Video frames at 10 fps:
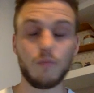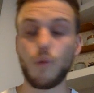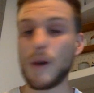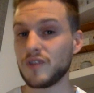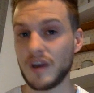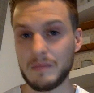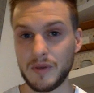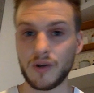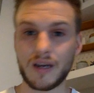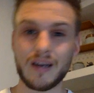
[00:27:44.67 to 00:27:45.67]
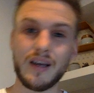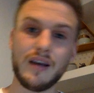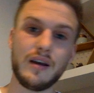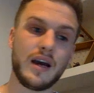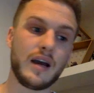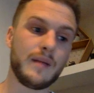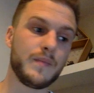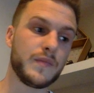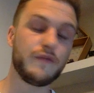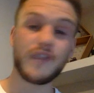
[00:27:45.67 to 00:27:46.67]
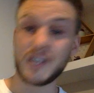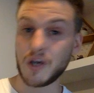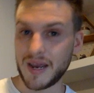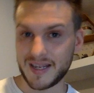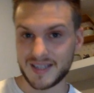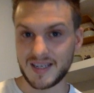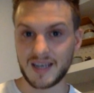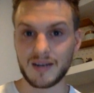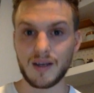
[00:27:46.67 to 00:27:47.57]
website building, video editing,